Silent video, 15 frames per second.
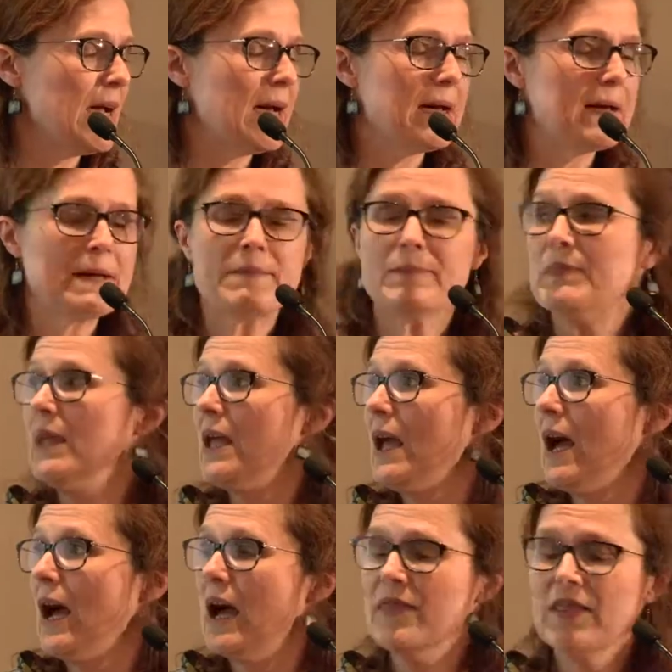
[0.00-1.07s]
And
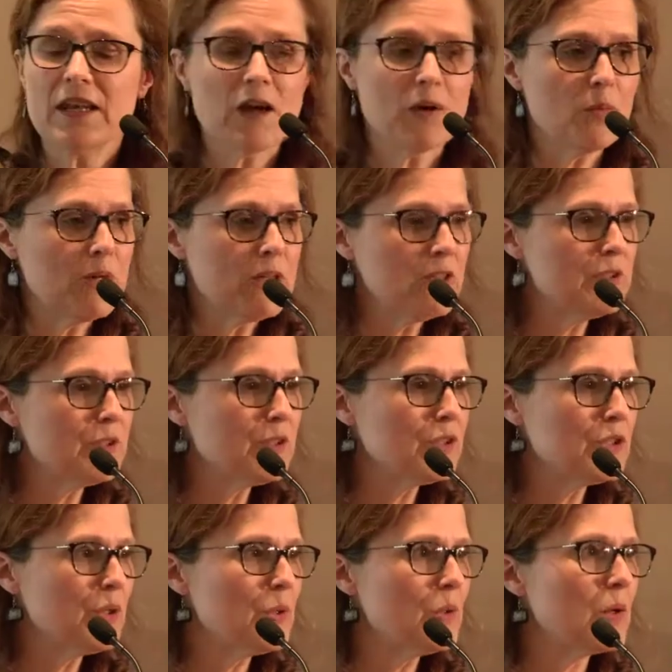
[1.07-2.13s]
then I will
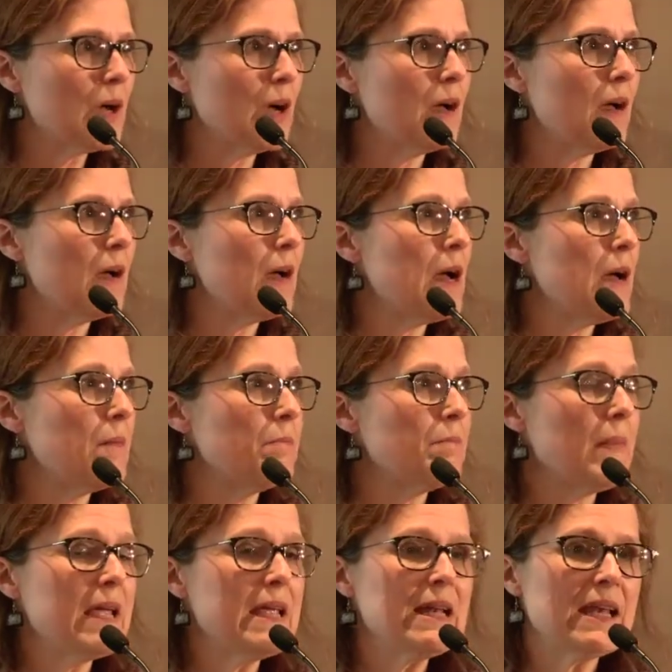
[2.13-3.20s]
talk
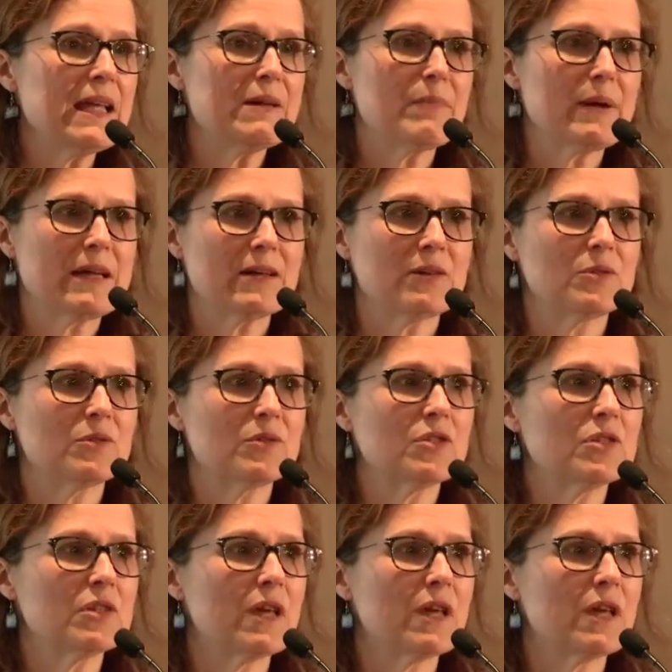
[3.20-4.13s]
mainly about